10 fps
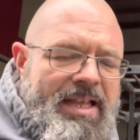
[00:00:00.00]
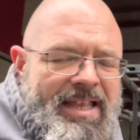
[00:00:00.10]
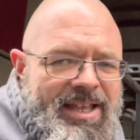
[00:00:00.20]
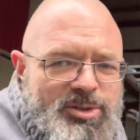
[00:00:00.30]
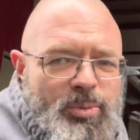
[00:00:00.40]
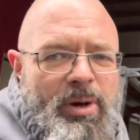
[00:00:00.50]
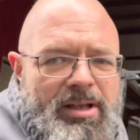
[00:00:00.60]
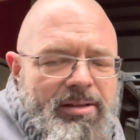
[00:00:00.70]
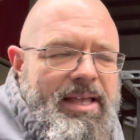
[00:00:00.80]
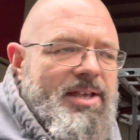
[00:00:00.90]
as
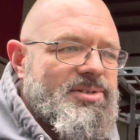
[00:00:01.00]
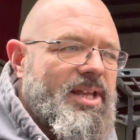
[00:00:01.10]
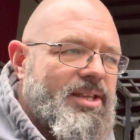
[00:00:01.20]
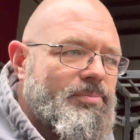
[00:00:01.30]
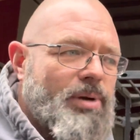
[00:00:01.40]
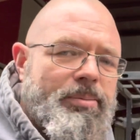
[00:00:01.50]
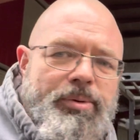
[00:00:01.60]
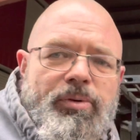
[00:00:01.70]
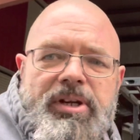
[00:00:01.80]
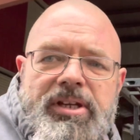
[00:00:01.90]
well as I can probably
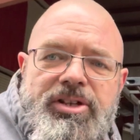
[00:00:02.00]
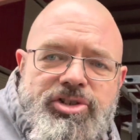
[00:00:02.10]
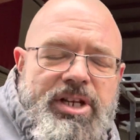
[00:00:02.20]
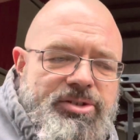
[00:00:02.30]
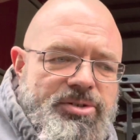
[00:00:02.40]
run an injector